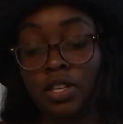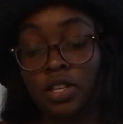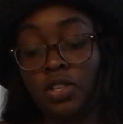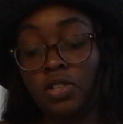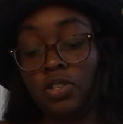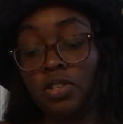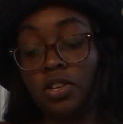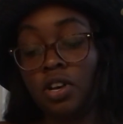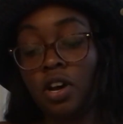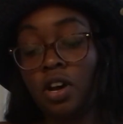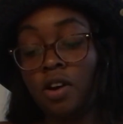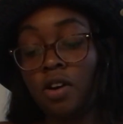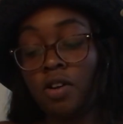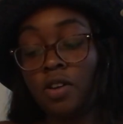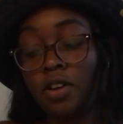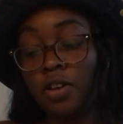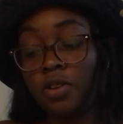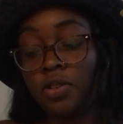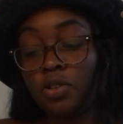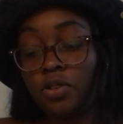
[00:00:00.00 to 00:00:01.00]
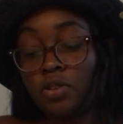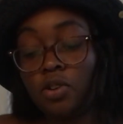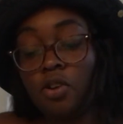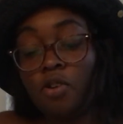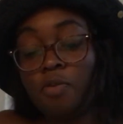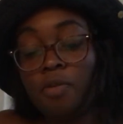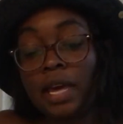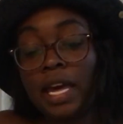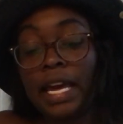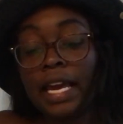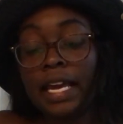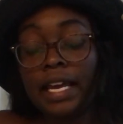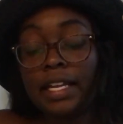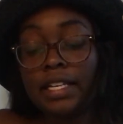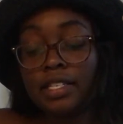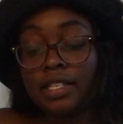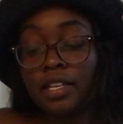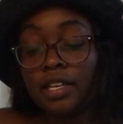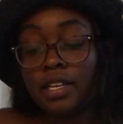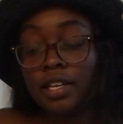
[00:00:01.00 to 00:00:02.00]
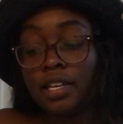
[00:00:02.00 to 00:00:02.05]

So your soulmate,